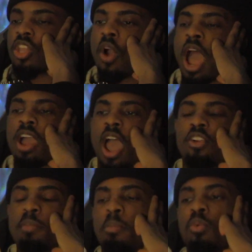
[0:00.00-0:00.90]
Yo, I
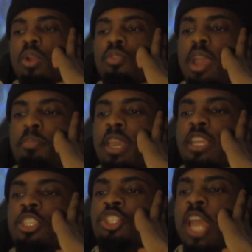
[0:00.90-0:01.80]
remember when
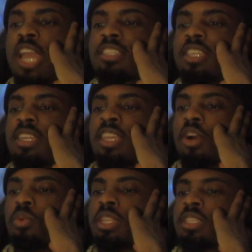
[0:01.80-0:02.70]
Rampage Jackson
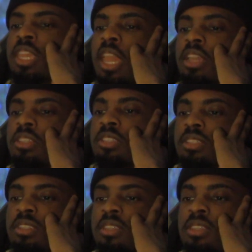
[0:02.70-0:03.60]
dealt with his case.
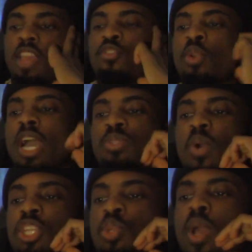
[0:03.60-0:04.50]
If you guys
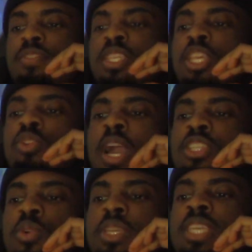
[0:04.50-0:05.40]
watch UFC, you
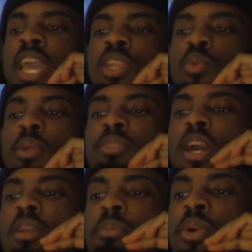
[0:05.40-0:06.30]
guys know exactly what I'm
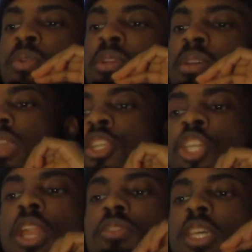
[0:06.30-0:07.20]
talking about. And
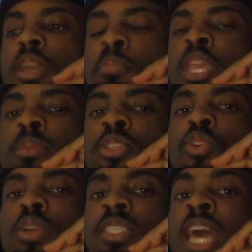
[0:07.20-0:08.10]
shout out to Khabib,
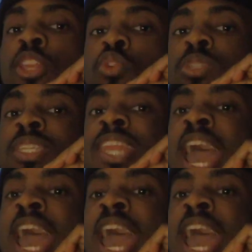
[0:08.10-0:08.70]
too, because that dude's